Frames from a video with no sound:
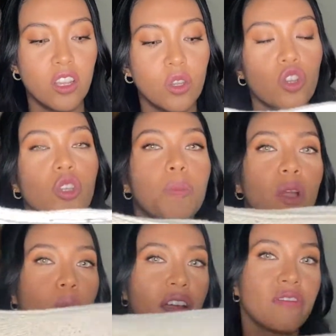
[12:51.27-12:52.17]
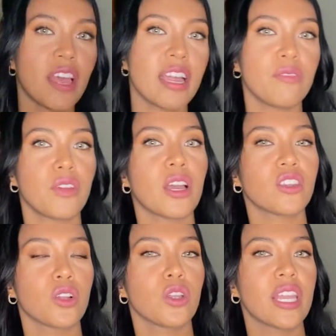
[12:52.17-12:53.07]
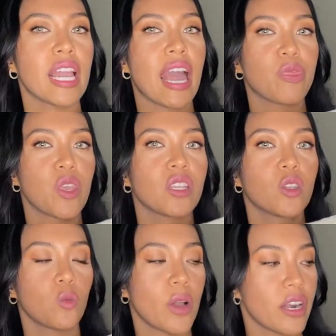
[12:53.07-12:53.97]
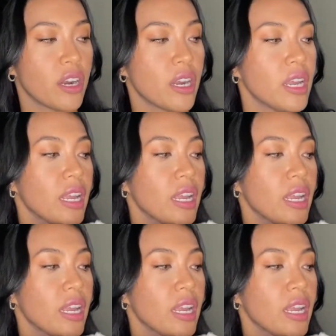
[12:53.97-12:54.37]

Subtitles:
So just be aware of that. If you guys are looking at this sweater,